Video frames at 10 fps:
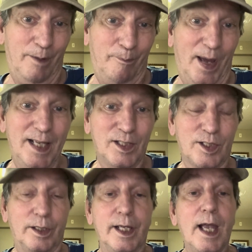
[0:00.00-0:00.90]

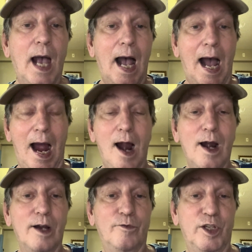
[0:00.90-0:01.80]
basically
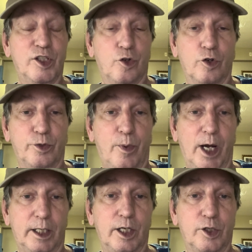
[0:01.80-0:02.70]
hiring these nurse
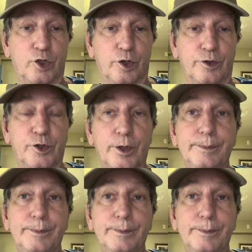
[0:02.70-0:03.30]
practitioners.